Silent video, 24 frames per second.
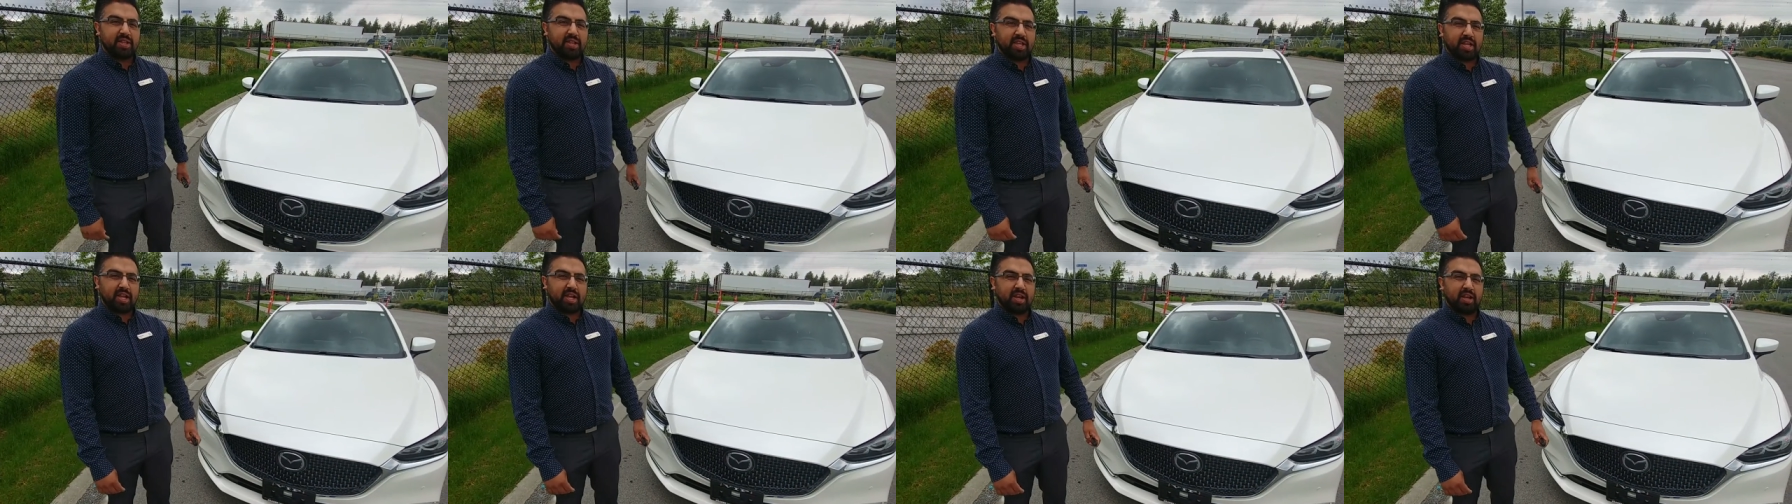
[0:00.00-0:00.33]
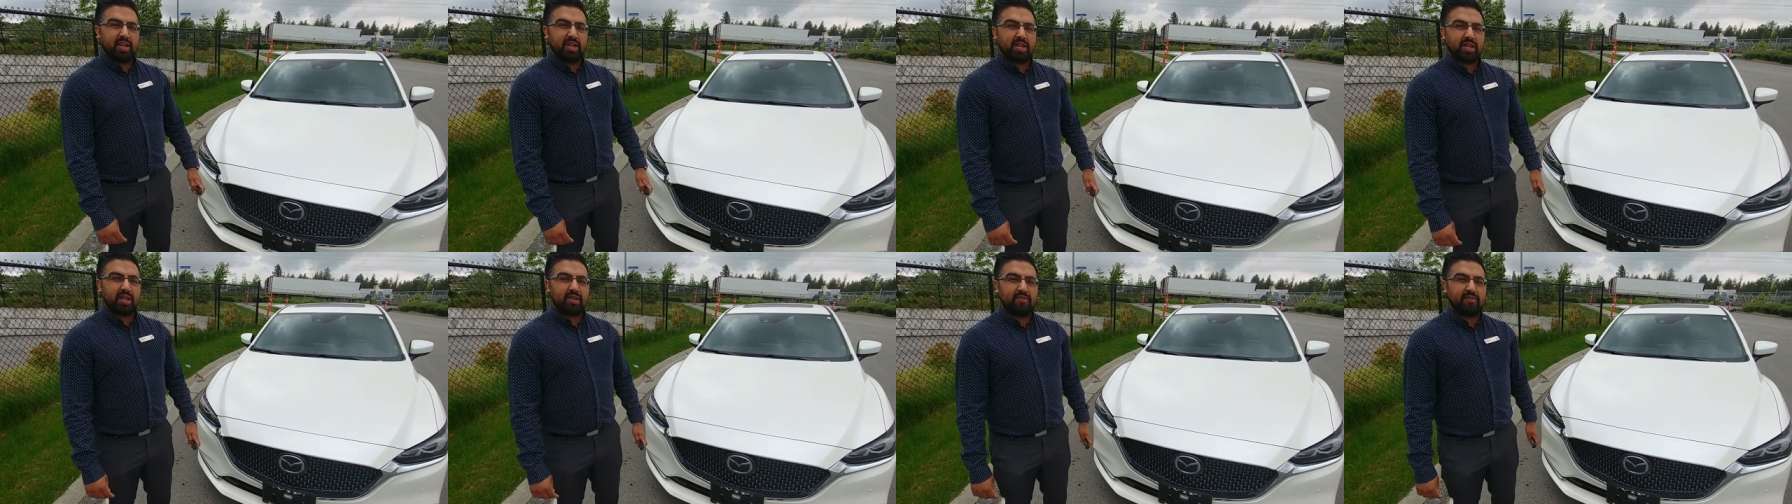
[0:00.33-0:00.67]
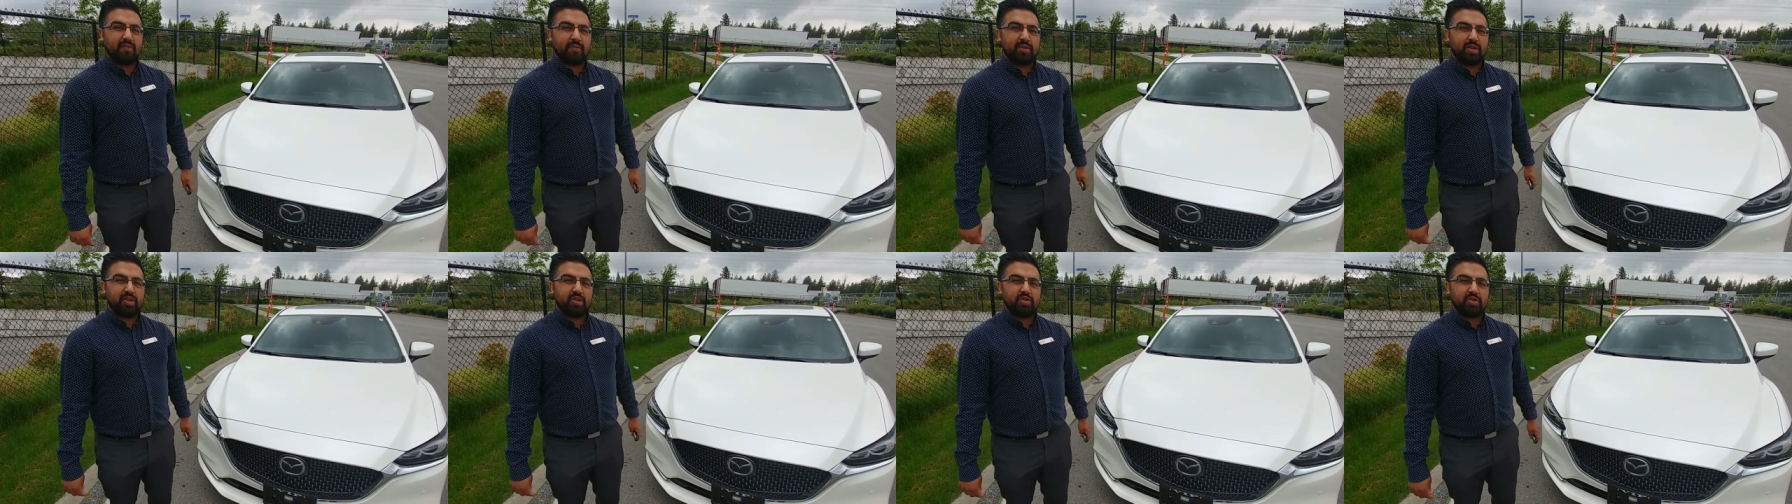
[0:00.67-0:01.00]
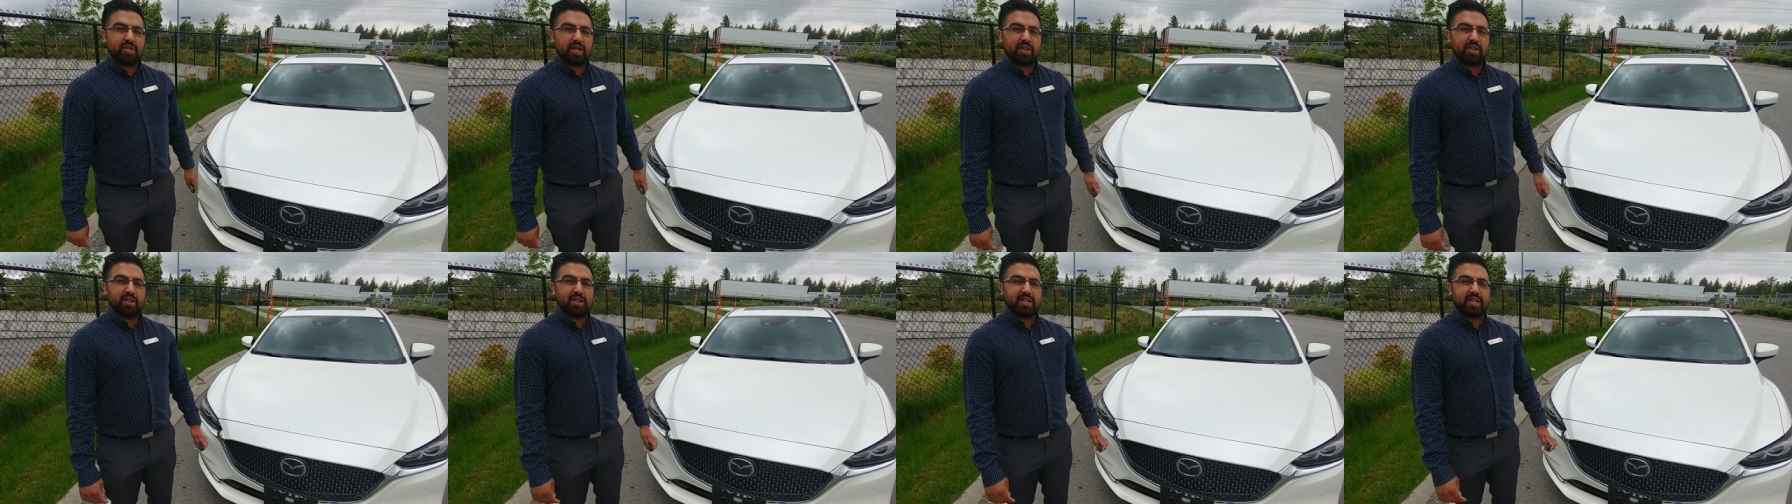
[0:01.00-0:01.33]
that you're gonna see from the
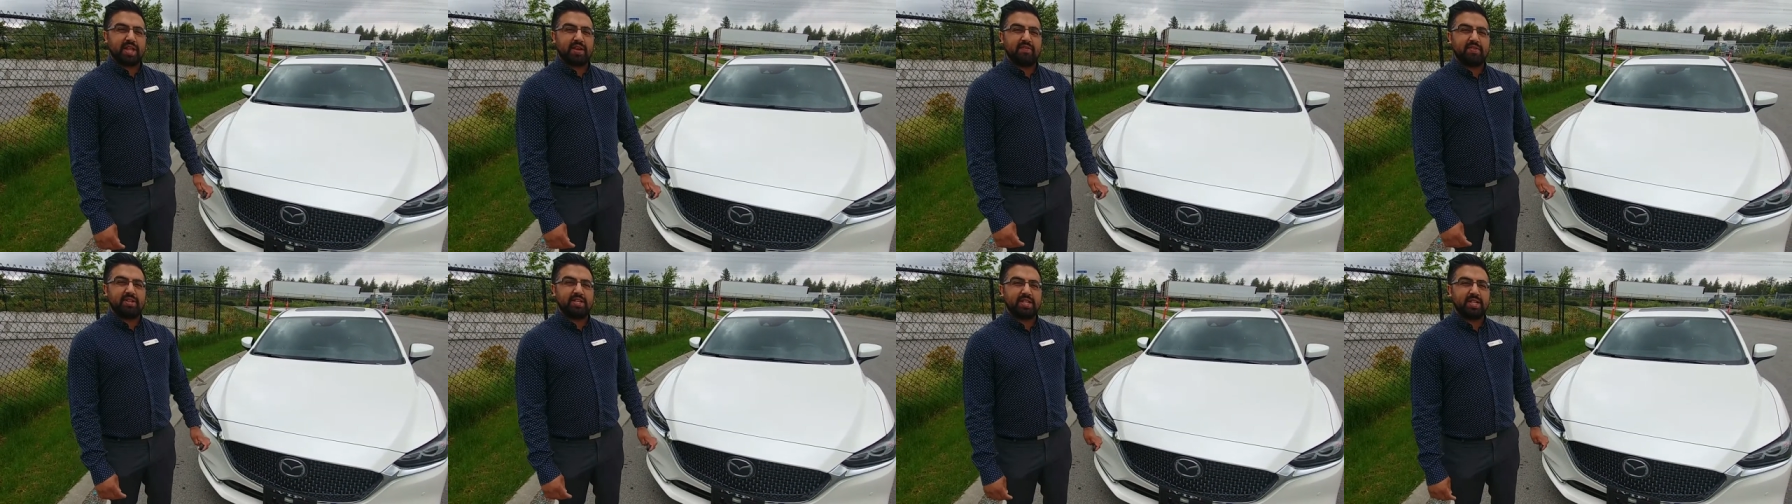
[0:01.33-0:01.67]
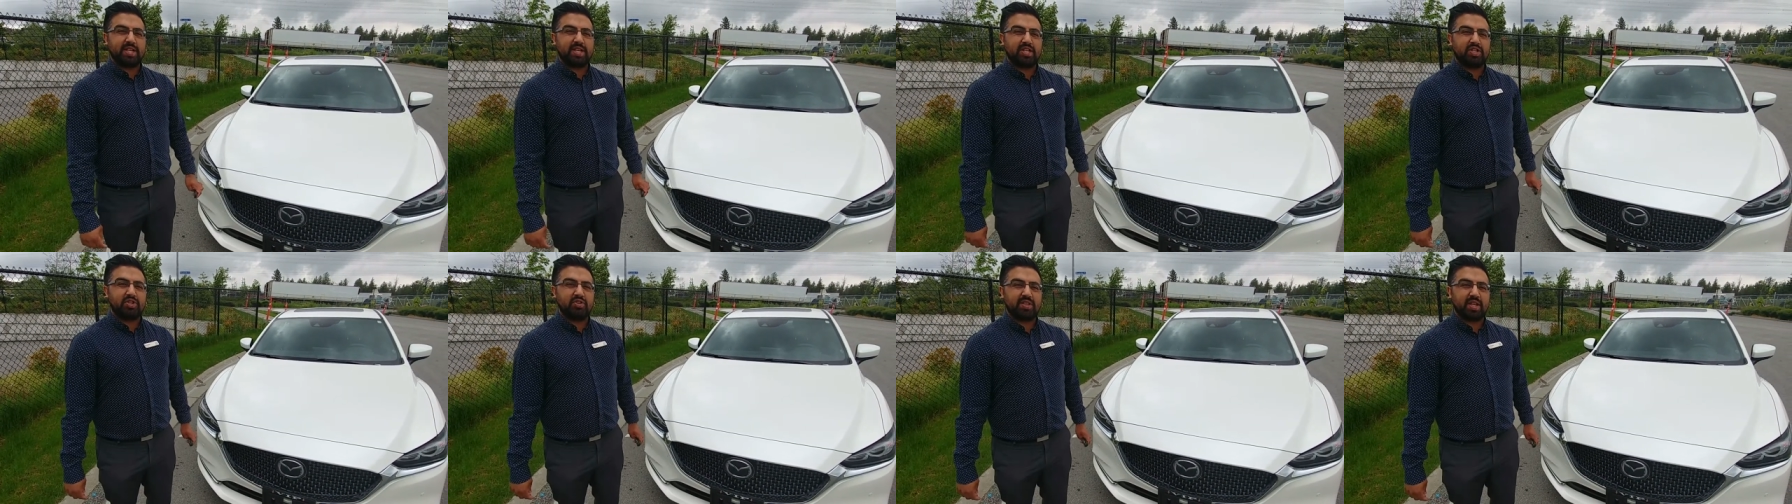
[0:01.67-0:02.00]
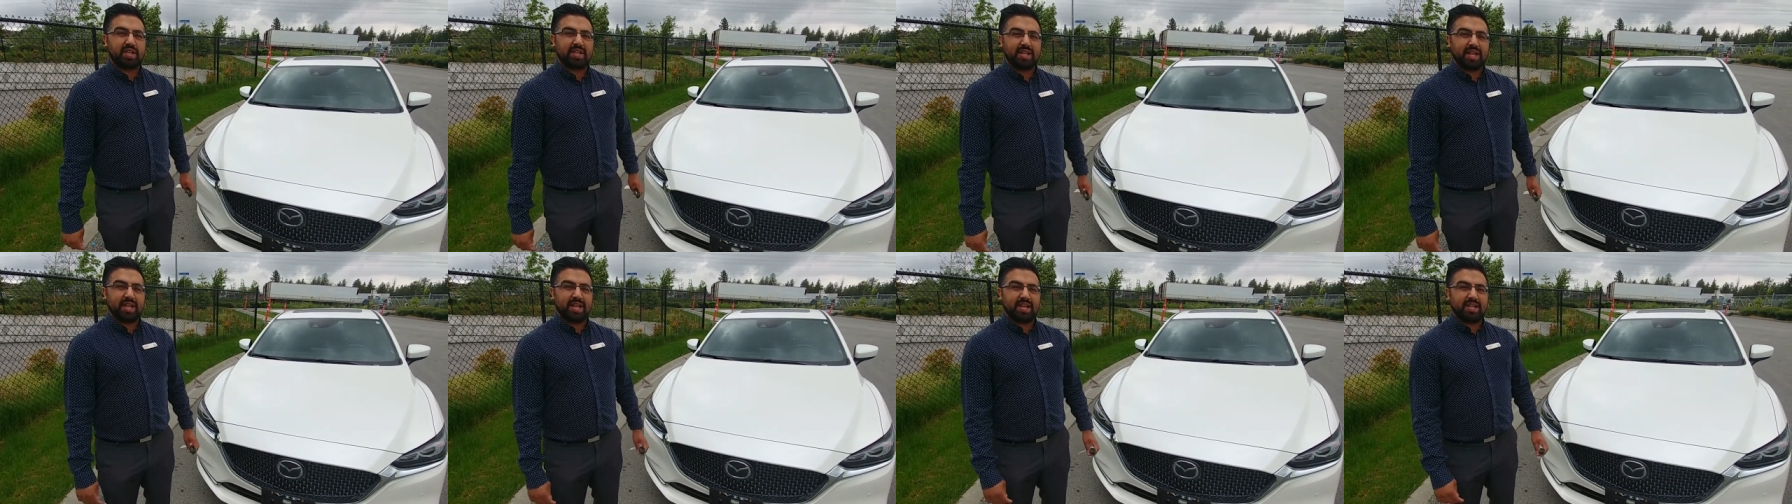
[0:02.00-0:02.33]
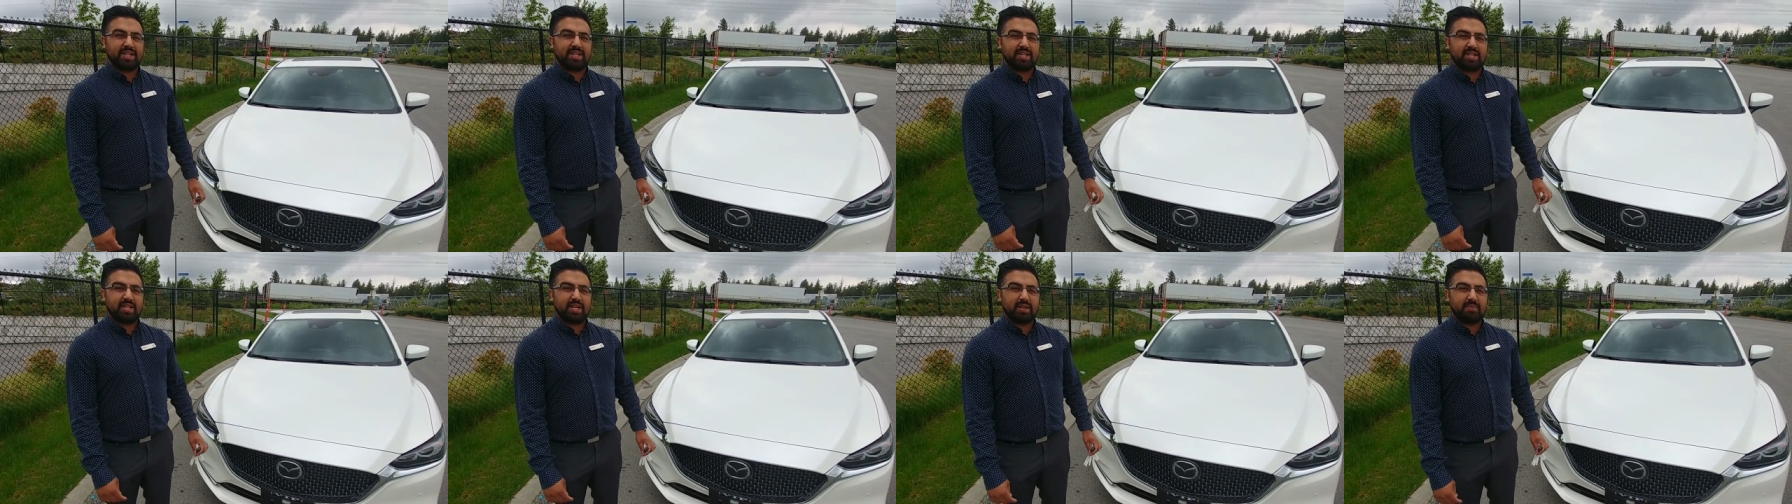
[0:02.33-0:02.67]

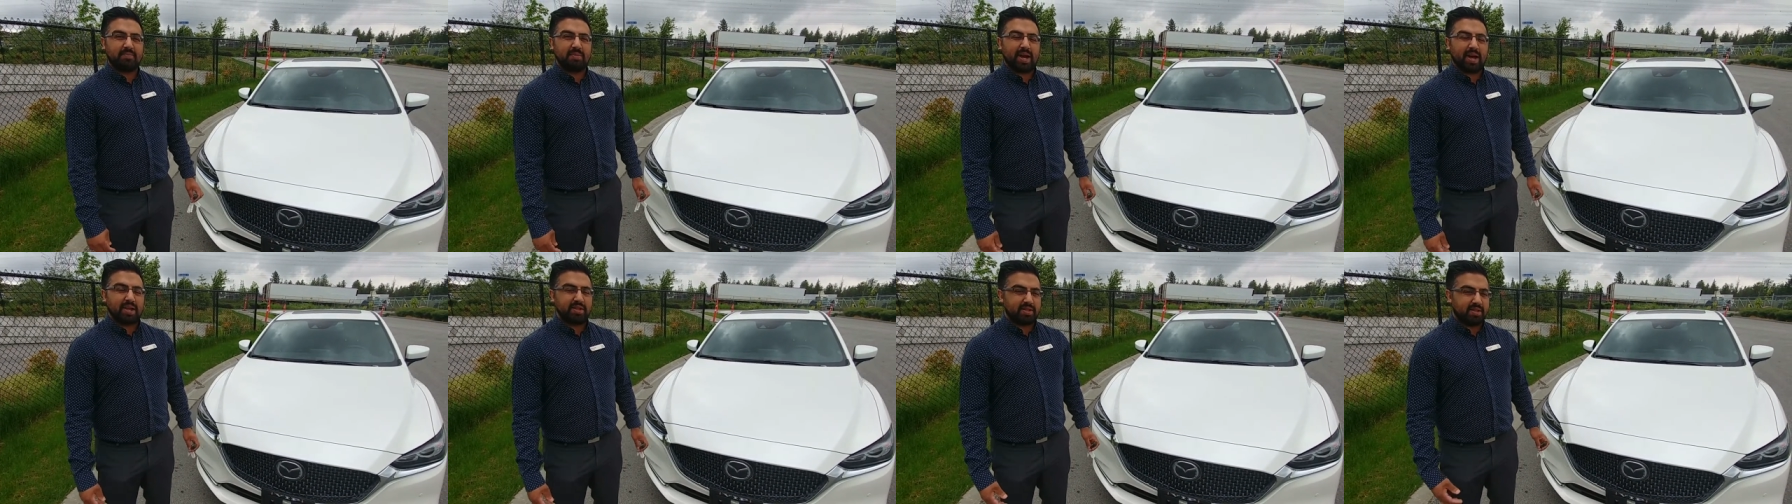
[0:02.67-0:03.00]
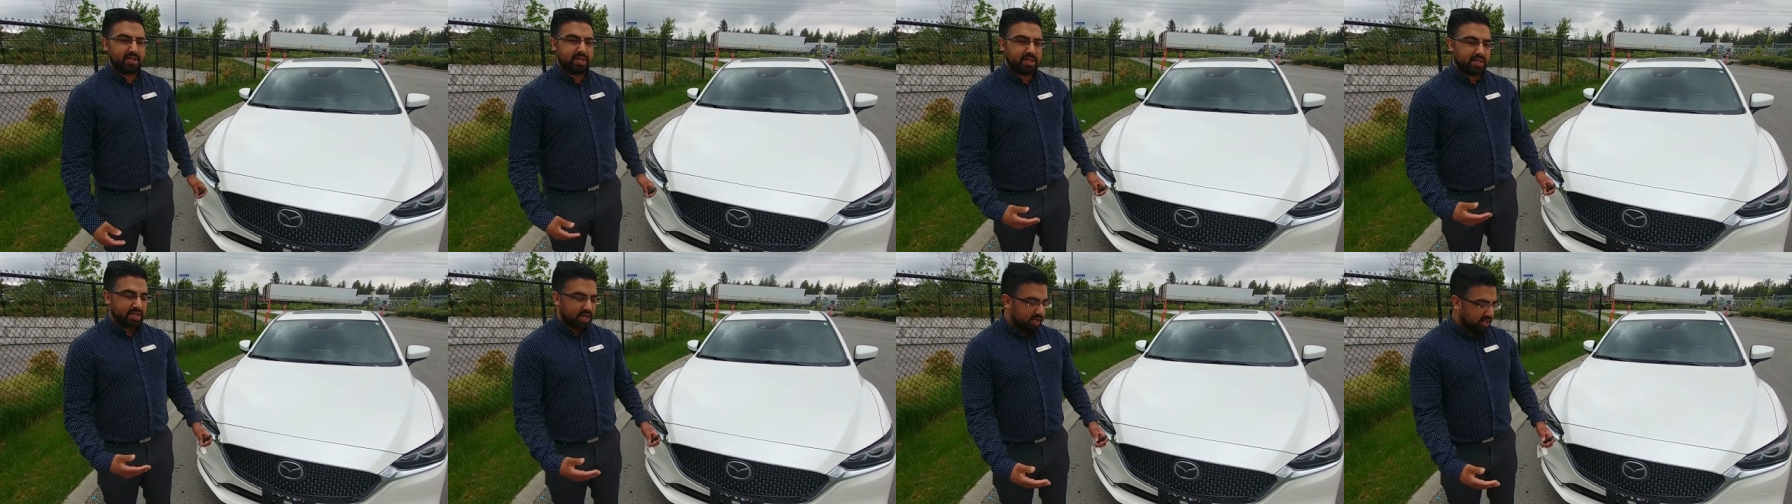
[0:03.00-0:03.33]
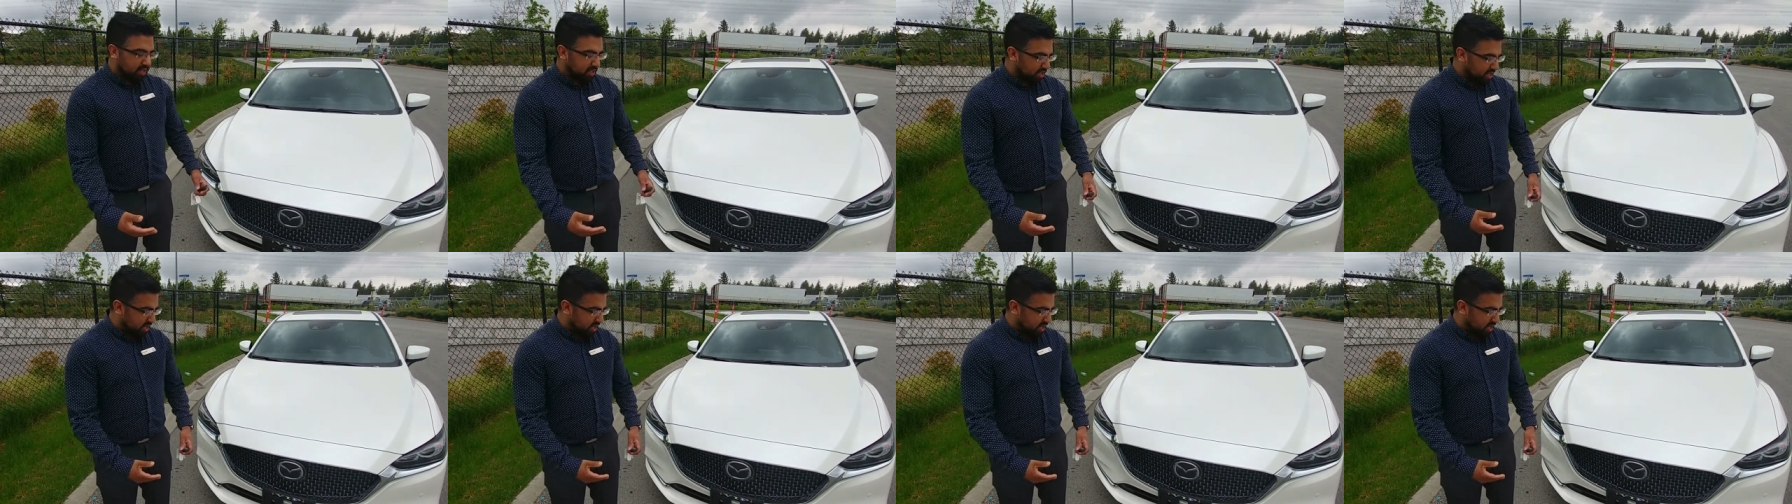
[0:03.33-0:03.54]
2017-2018 Mazda 6